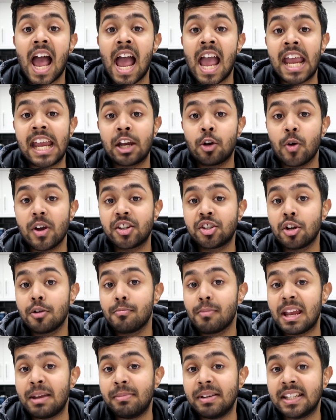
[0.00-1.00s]
a
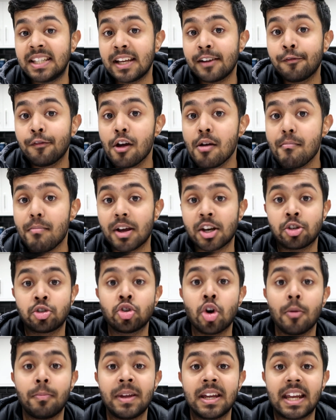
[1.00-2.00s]
question may be different, but the
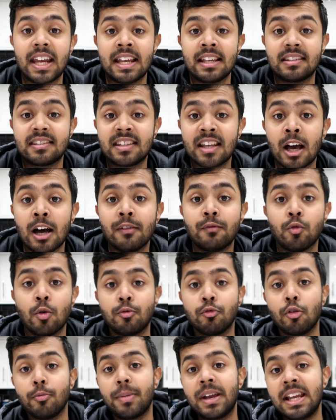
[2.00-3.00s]
topic itself
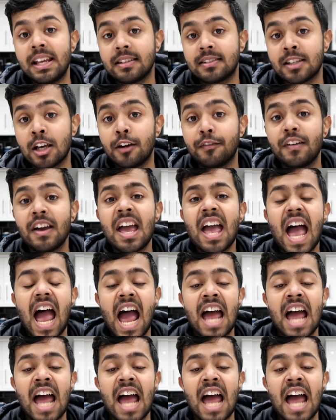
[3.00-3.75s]
will repeat itself,